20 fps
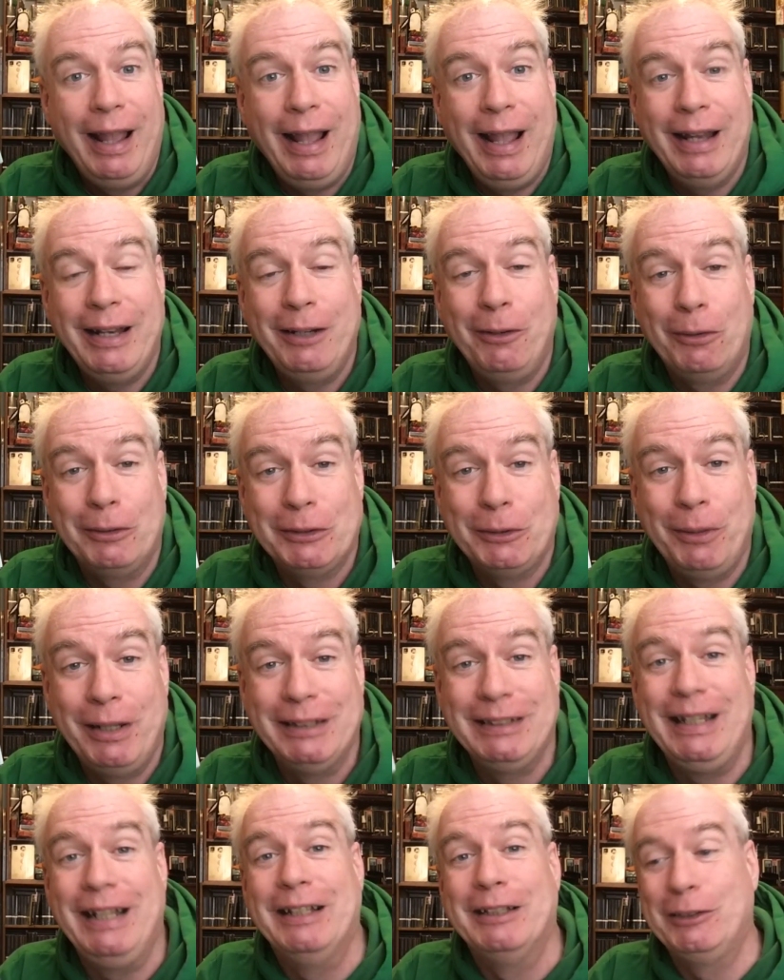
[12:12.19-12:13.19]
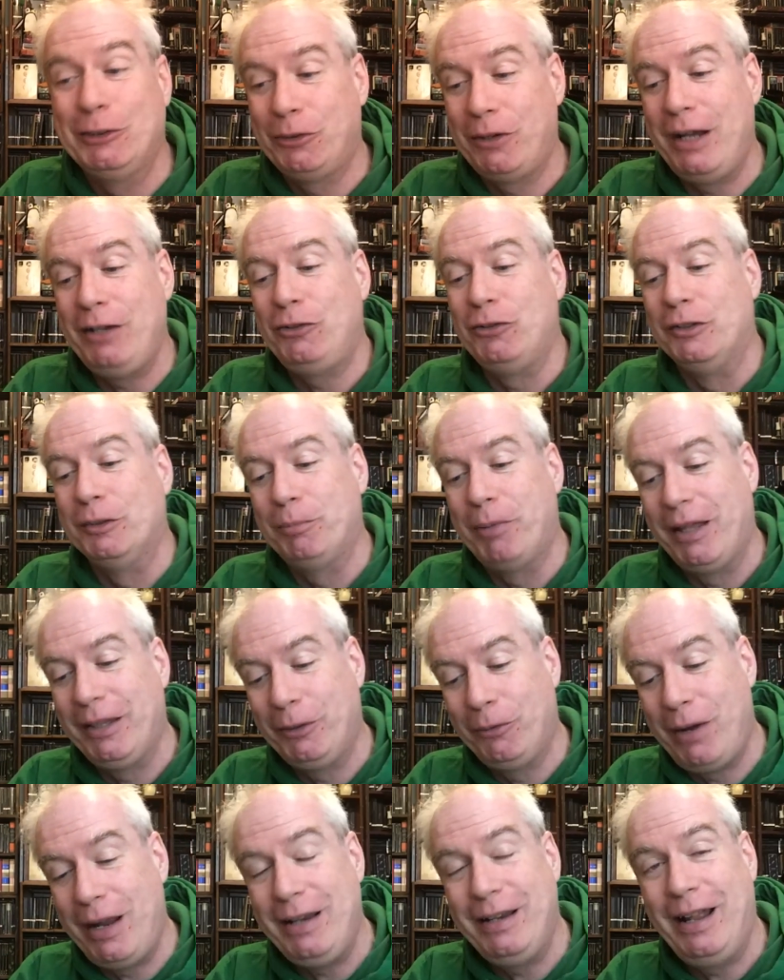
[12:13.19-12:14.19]
And it also has illustrations by
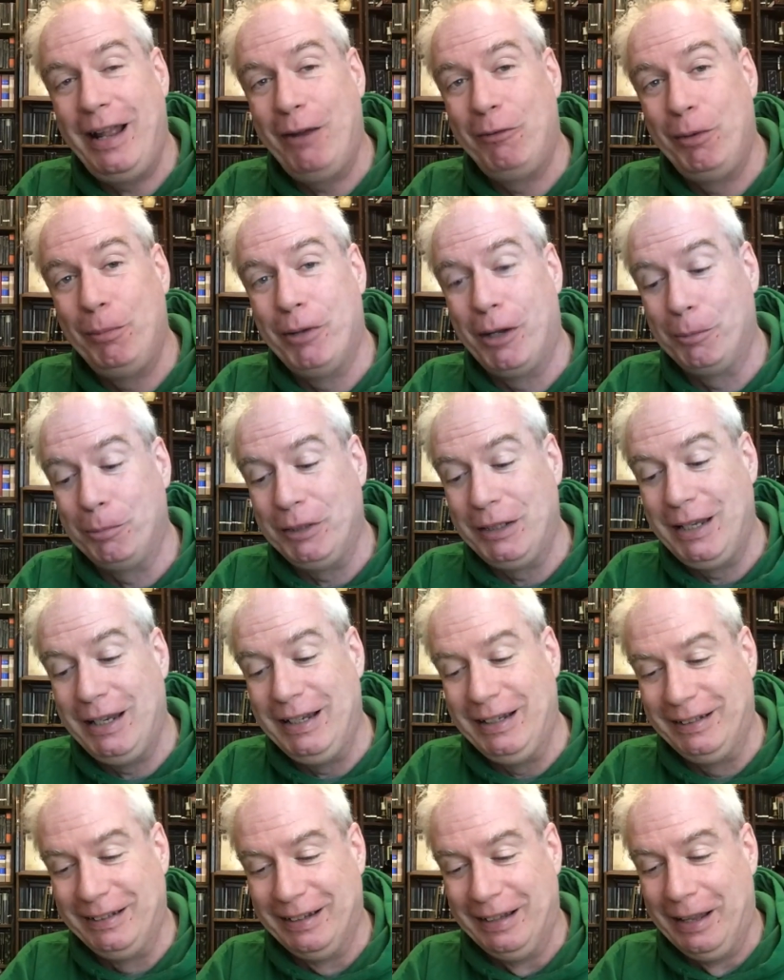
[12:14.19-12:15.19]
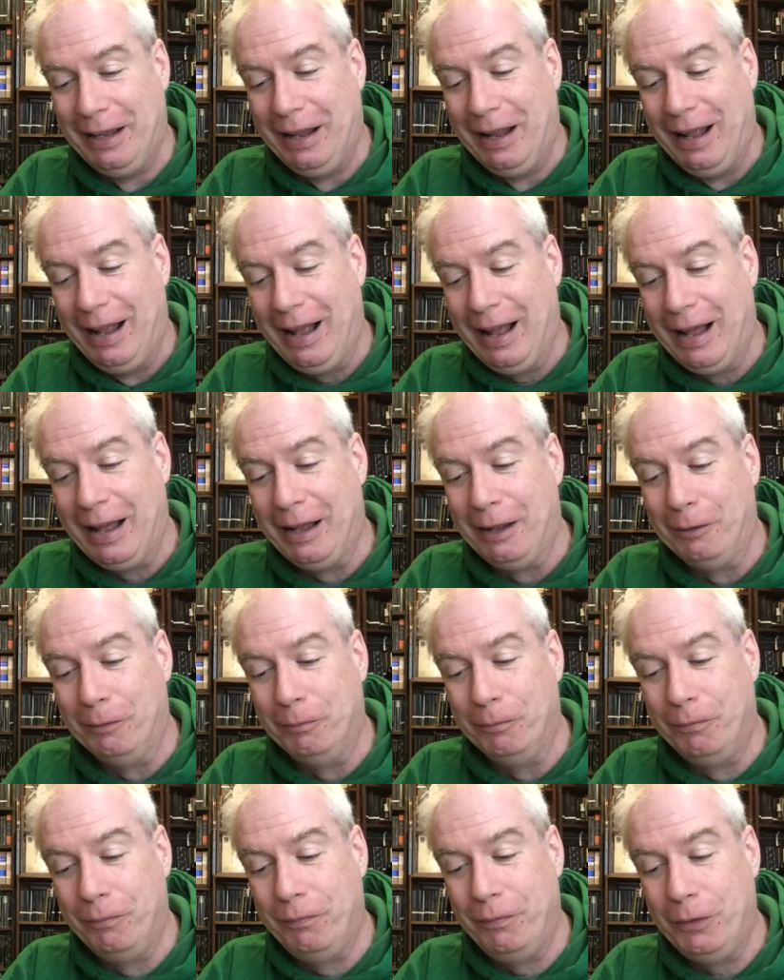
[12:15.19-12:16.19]
the great Henry Bugbee Kane, uh,
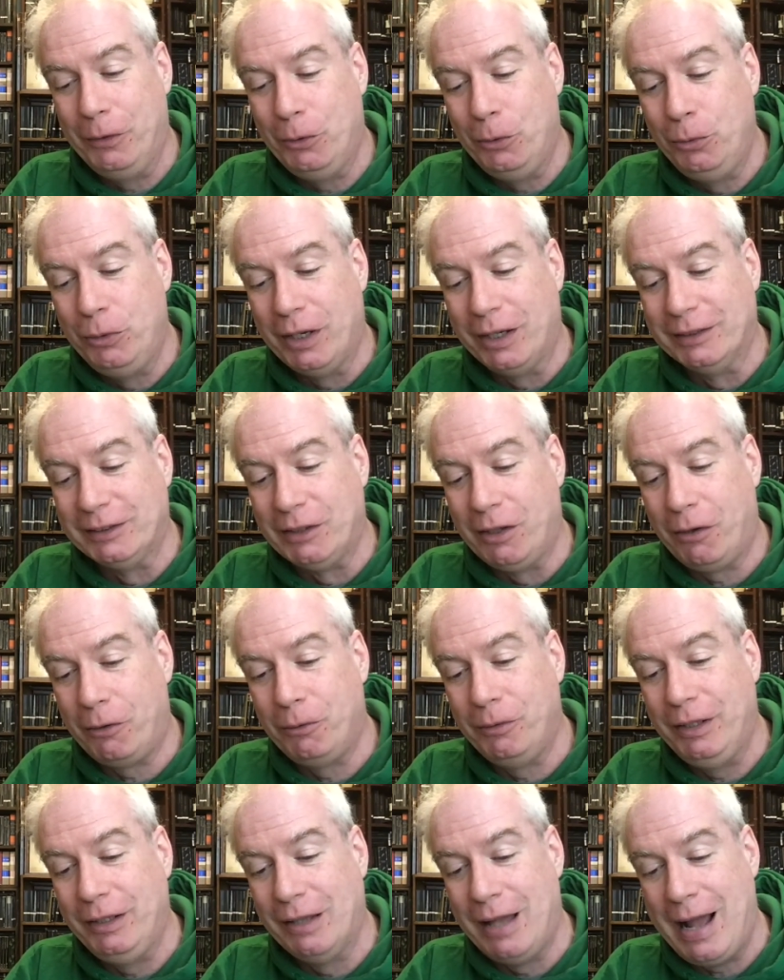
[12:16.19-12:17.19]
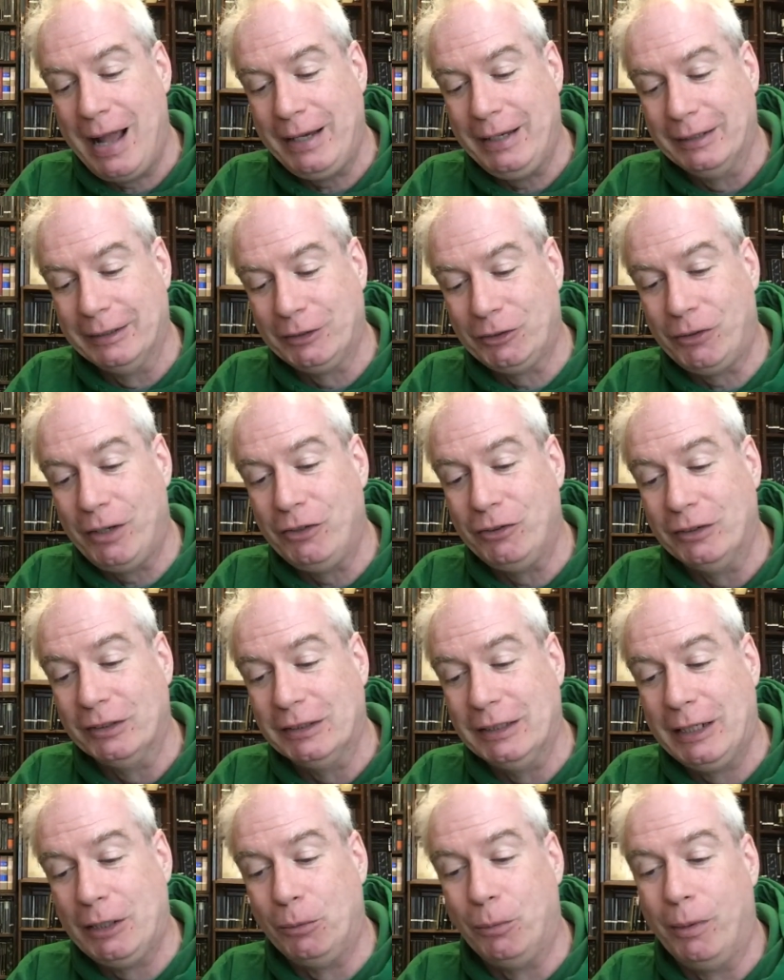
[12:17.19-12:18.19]
who does not only line
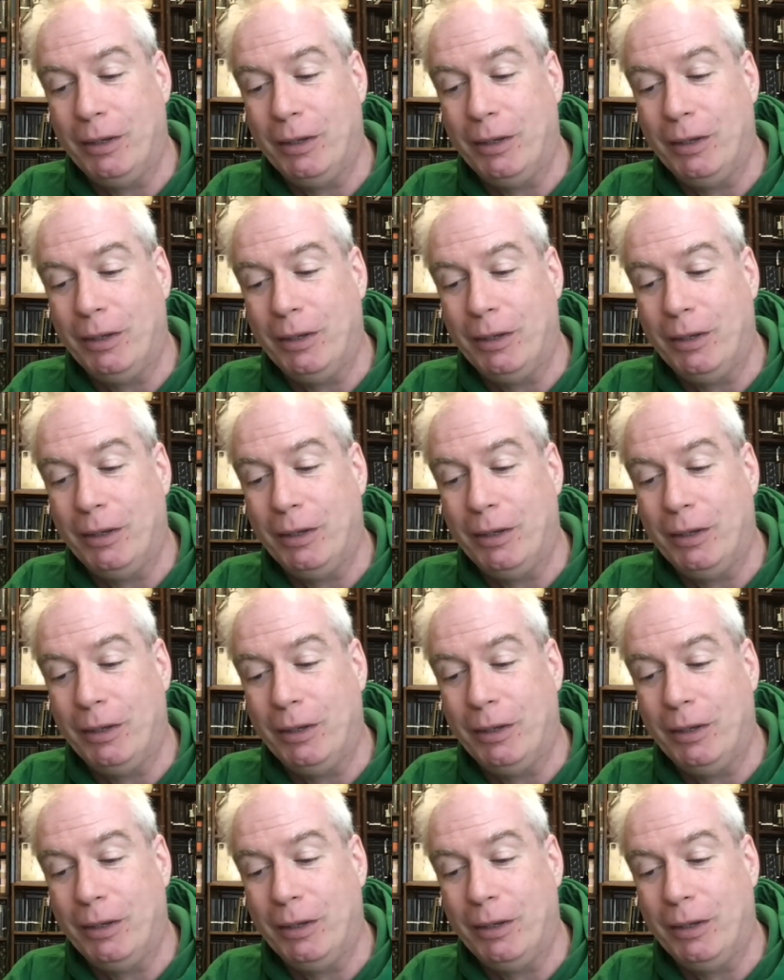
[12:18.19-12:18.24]
illustrations, little